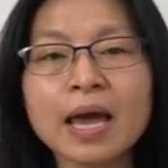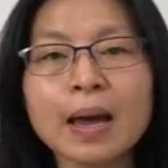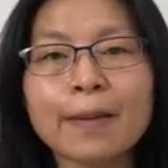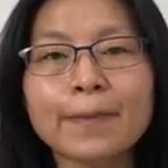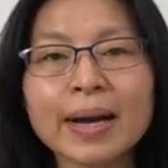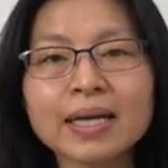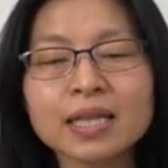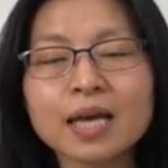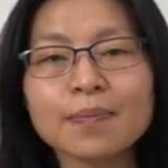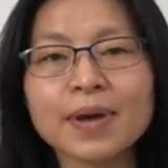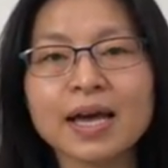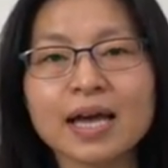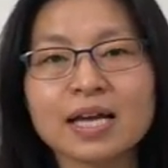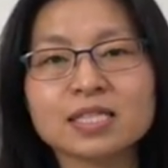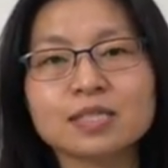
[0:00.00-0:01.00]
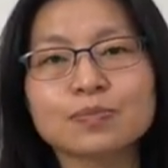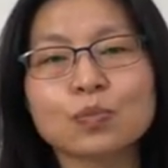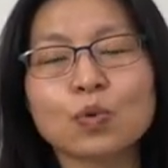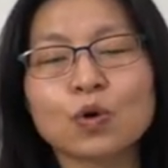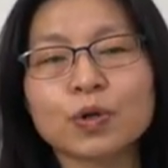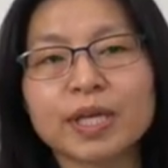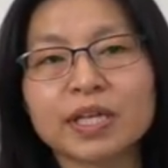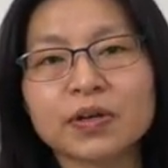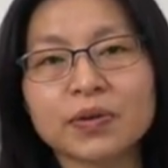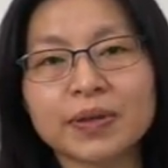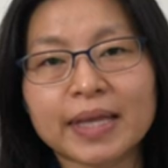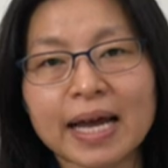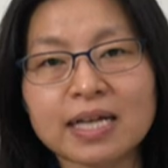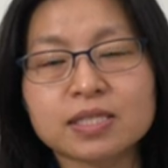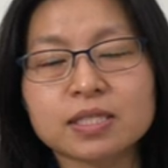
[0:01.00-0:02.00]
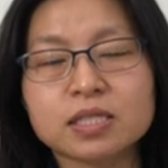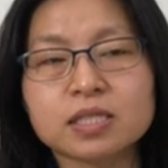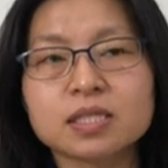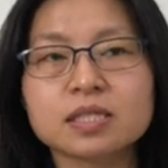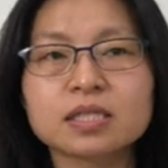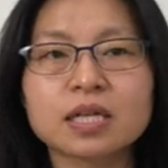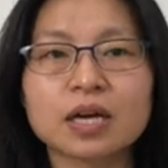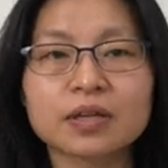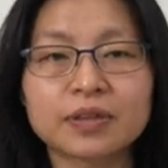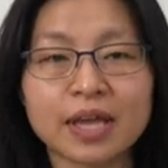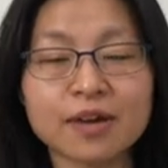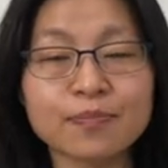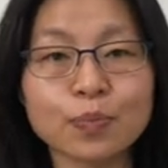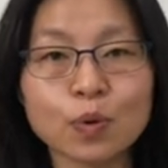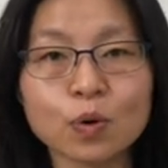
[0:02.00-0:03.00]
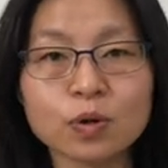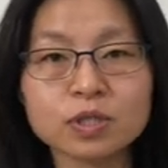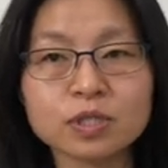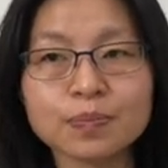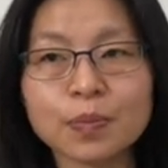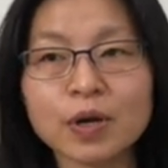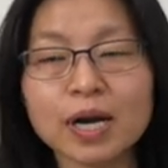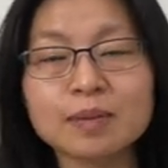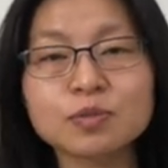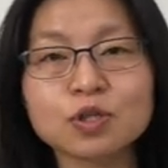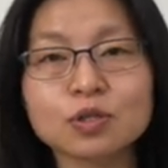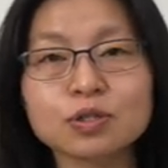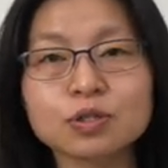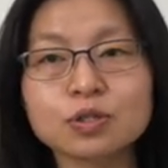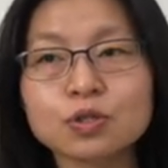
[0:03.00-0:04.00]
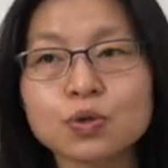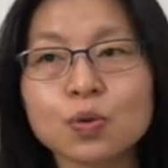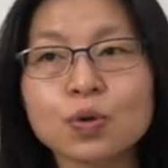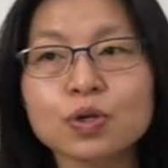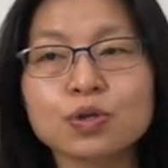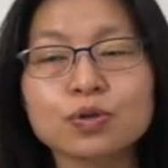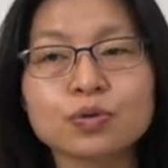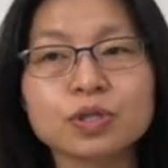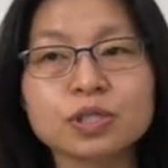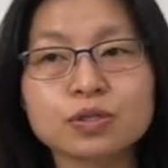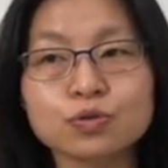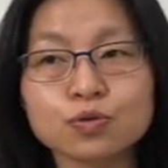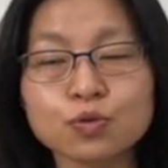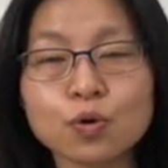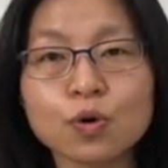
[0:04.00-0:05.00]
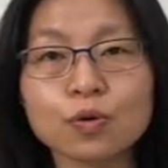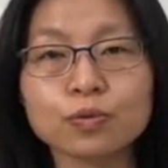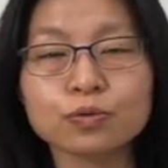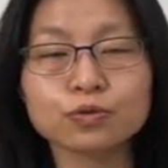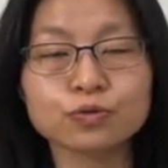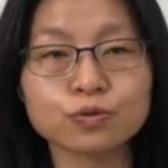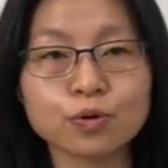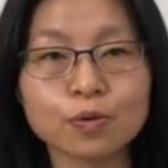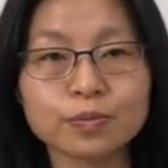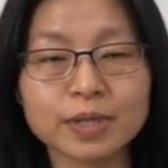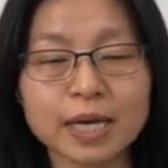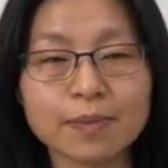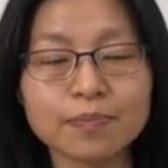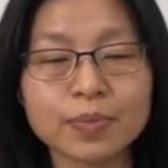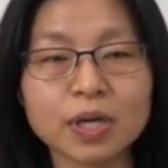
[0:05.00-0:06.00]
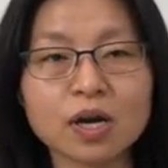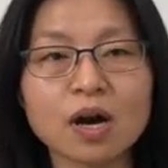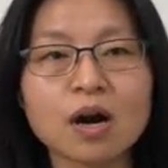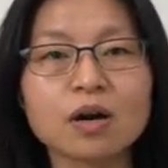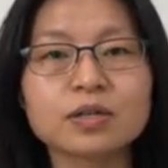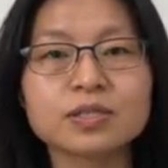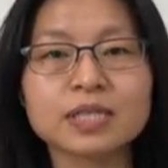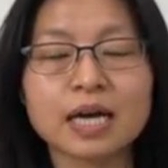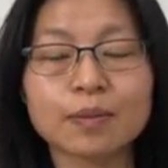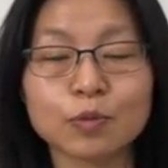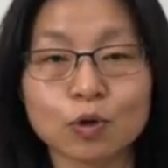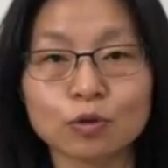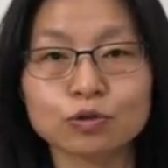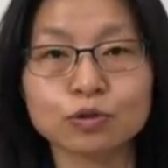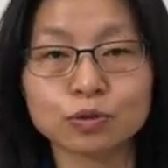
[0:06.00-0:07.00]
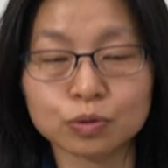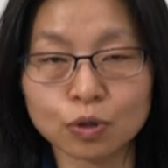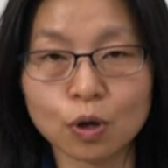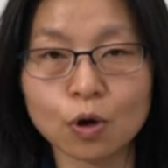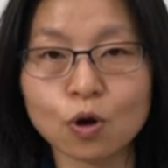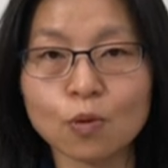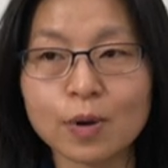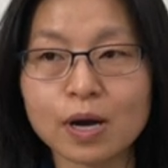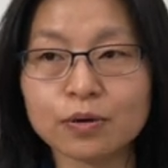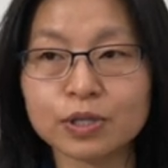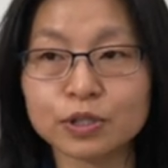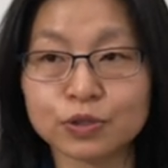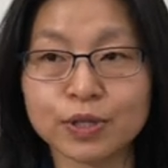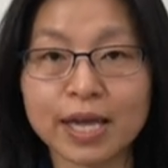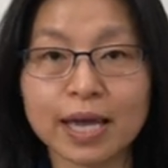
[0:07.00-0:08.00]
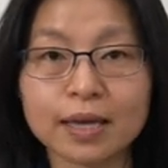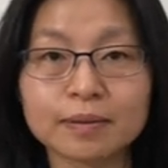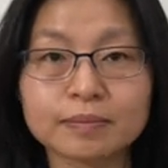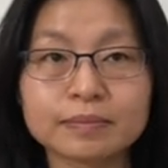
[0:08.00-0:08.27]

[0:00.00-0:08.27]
My lab has more than a dozen dev boards, but I'm just showing you these two, two of them because I'm going to talk about it today.